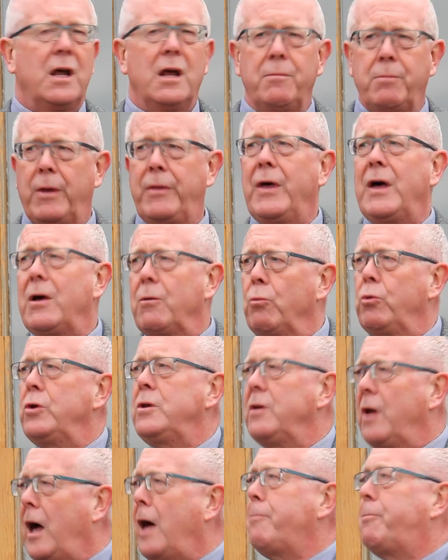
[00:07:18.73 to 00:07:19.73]
But that
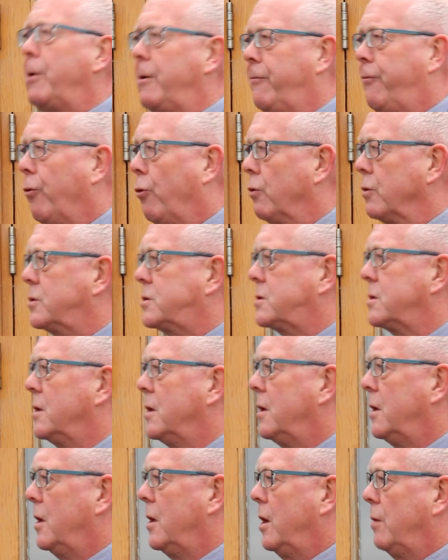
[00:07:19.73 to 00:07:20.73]
wouldn't happen, folks,
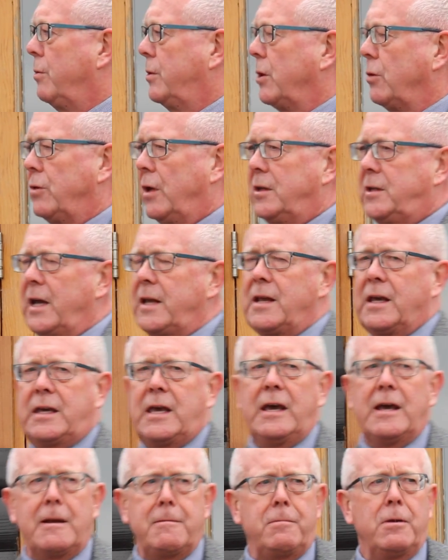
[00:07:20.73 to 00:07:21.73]
without the
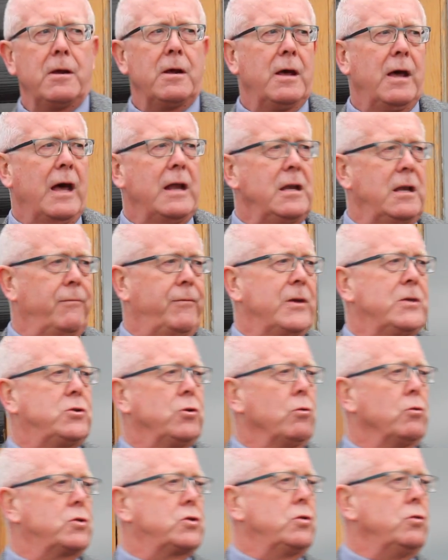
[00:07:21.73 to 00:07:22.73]
dedicated
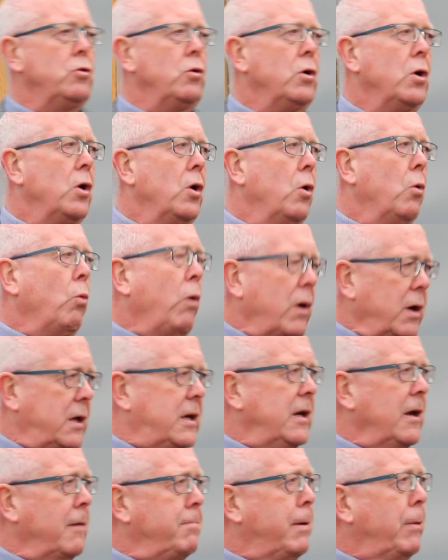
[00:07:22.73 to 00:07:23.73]
individuals who work
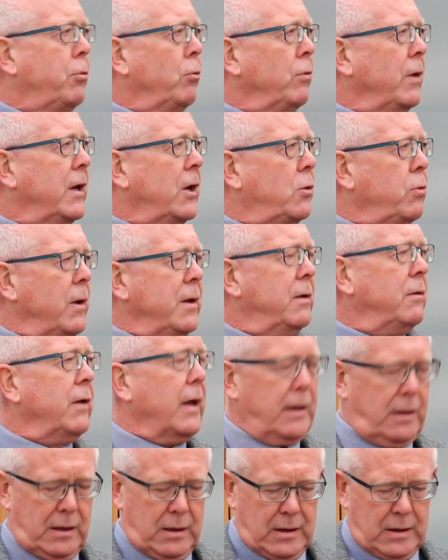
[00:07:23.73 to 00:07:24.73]
here. People like Quint,
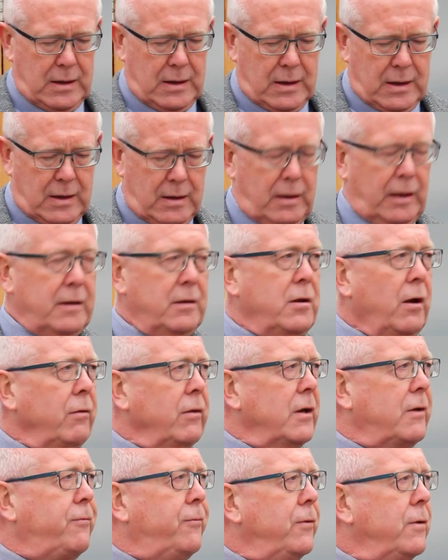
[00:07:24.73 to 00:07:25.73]
like like
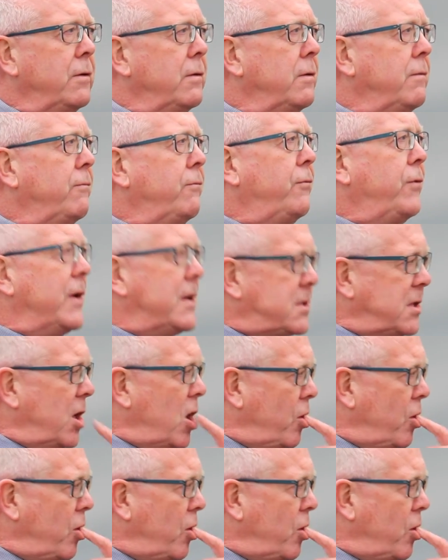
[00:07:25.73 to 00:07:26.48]
Douglas Fraser,